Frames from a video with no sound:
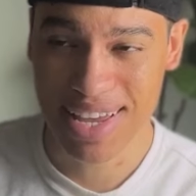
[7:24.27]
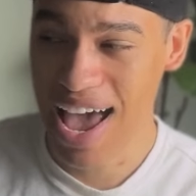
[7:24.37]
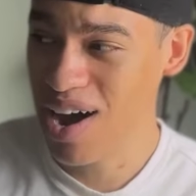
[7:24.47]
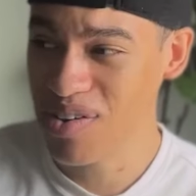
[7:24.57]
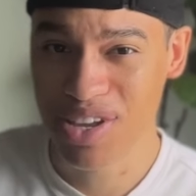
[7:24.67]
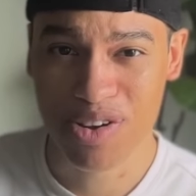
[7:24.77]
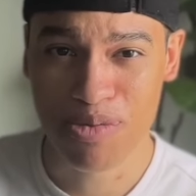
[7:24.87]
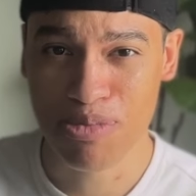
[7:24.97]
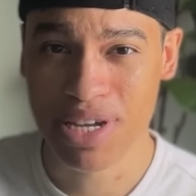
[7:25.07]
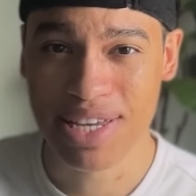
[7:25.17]
out here
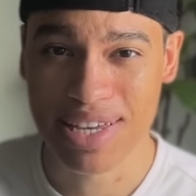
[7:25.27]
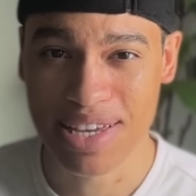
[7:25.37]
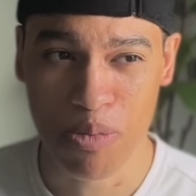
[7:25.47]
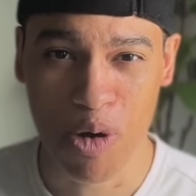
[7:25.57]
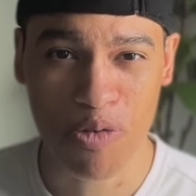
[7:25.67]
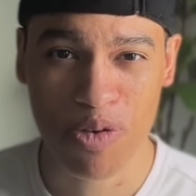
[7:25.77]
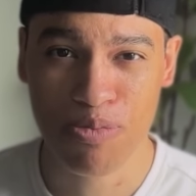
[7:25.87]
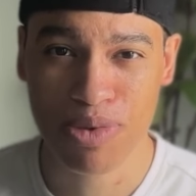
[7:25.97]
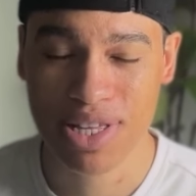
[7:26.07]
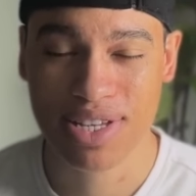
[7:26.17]
making over
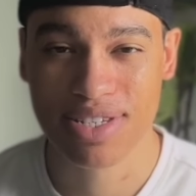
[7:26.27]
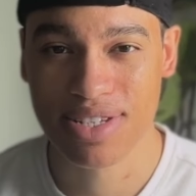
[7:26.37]
millions of